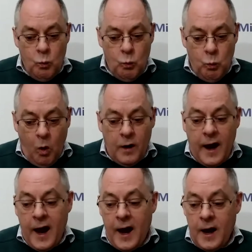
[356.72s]
what
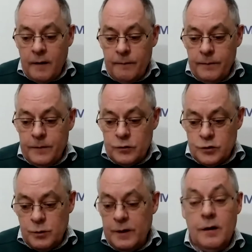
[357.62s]
are the
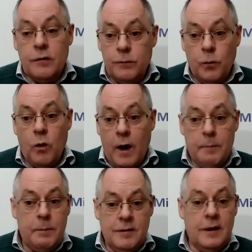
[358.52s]
triggers for a
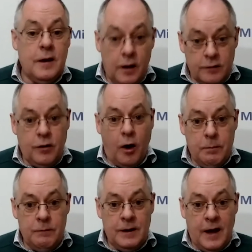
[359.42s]
particular type of
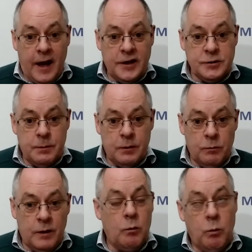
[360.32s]
engagement? You
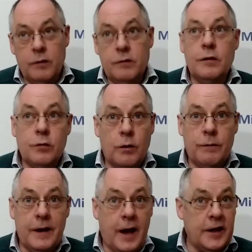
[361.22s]
know, what's the sort of
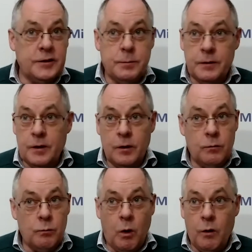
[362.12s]
engagement that
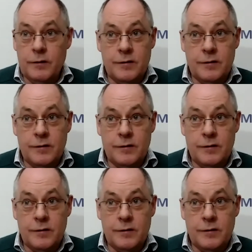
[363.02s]
warrants